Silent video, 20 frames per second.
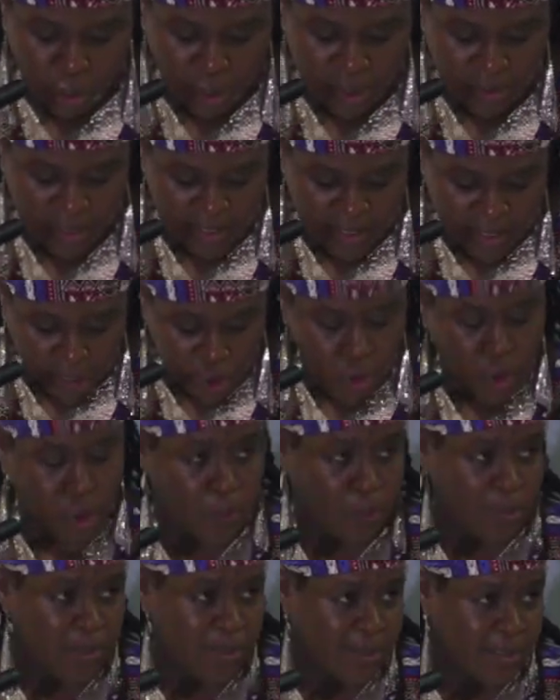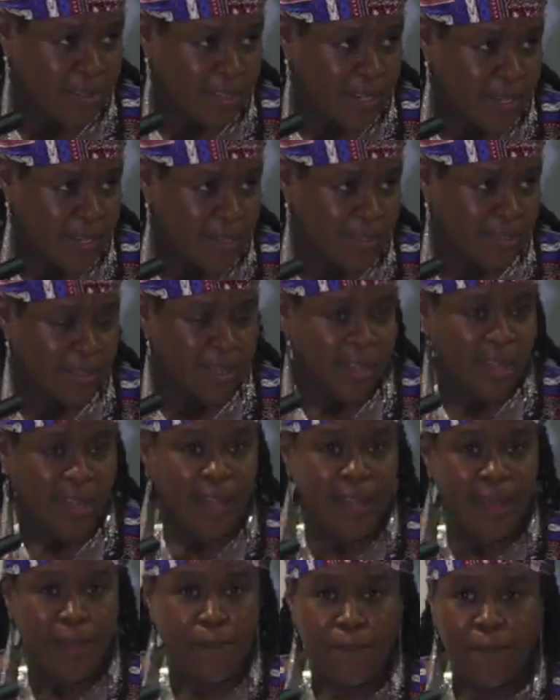or constituencies.
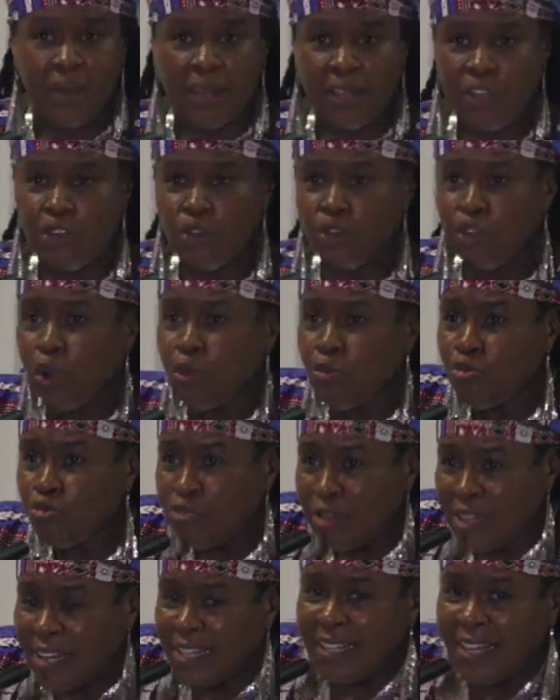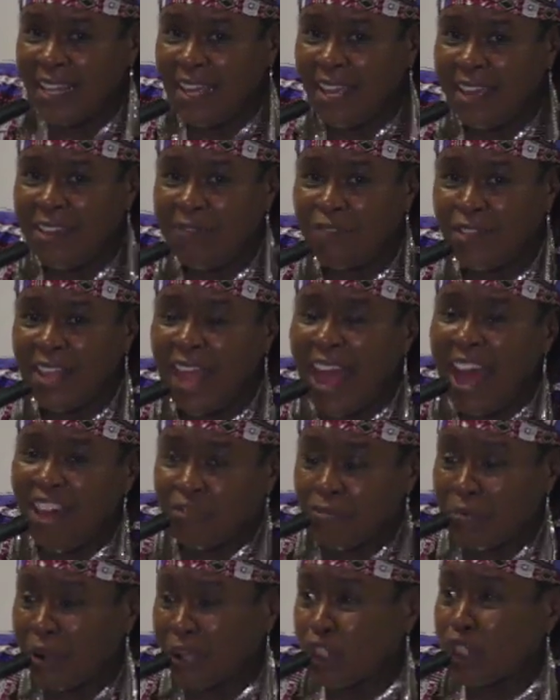But you don't really even
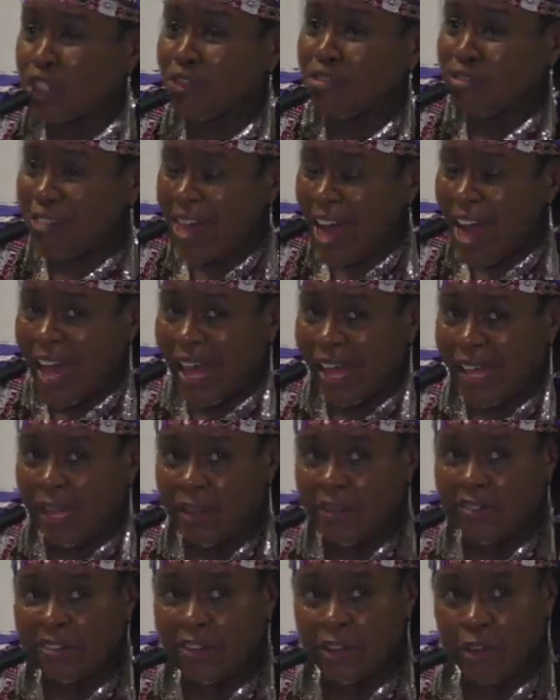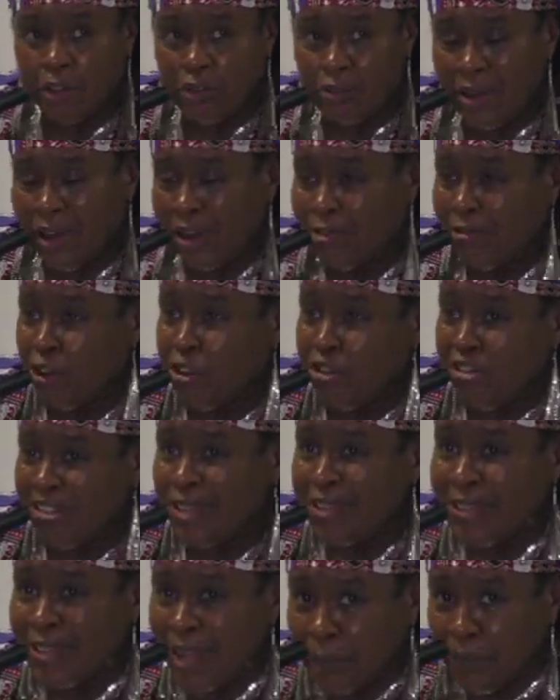have much of that as Ovahereros
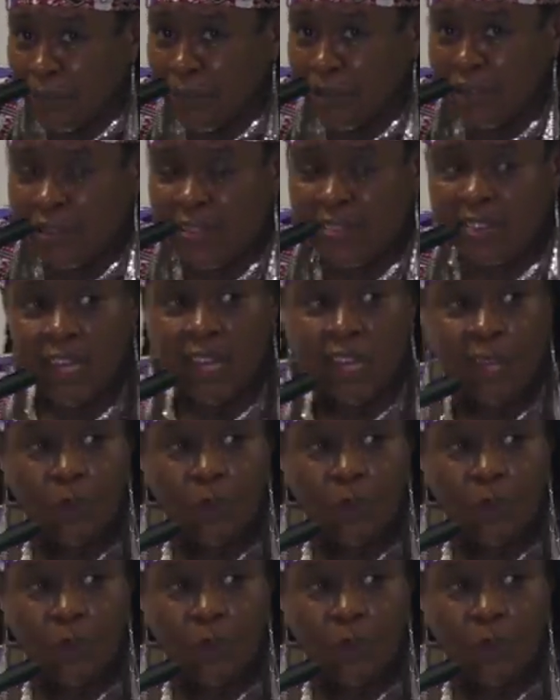and Namas.